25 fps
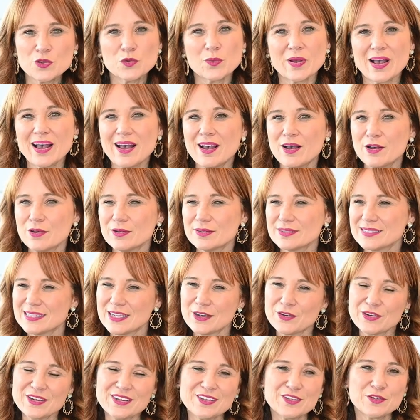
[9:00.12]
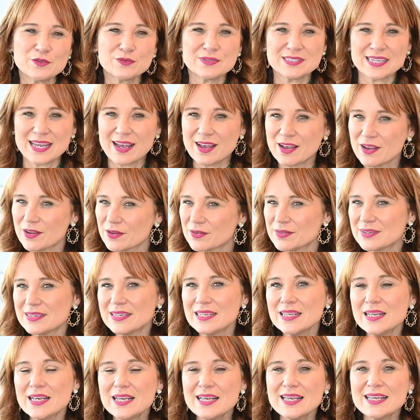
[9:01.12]
you out, tearing you
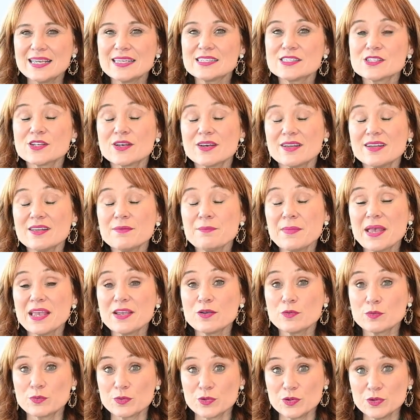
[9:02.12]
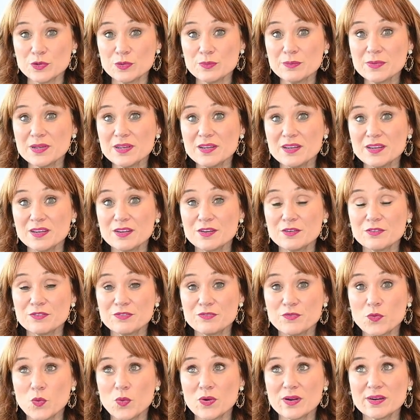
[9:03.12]
down, it's going to make room
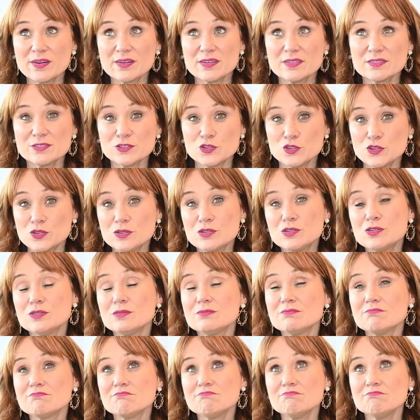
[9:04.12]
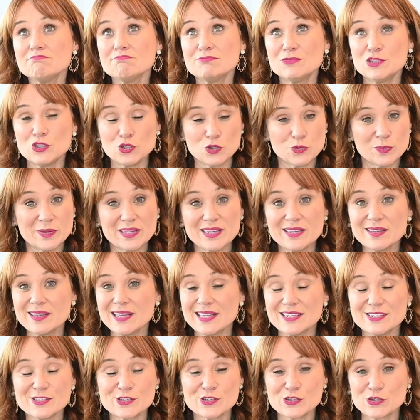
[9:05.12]
for doing
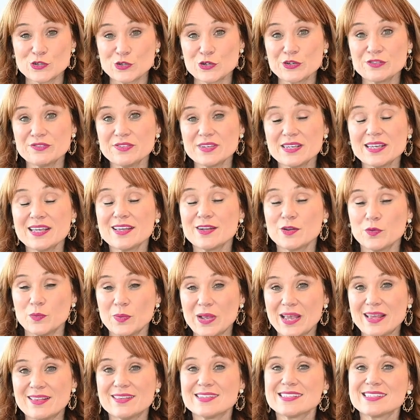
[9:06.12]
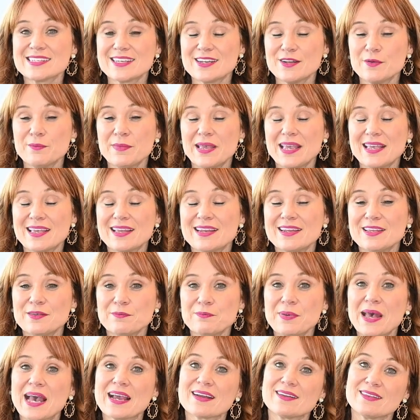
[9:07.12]
and serving in a way that's going to make an
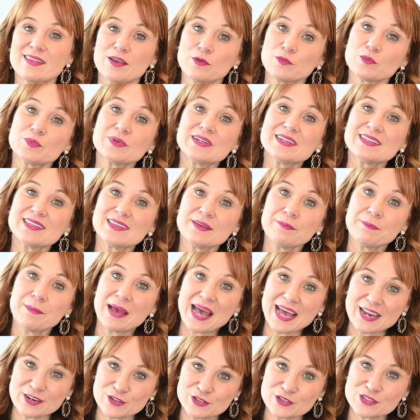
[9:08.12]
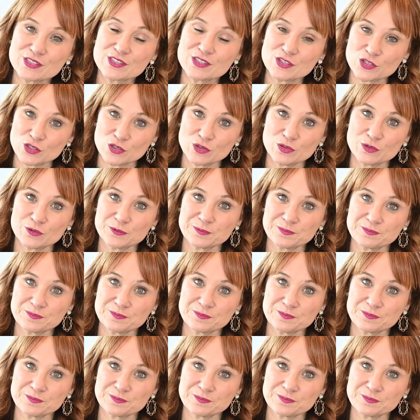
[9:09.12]
impact that really matters to you.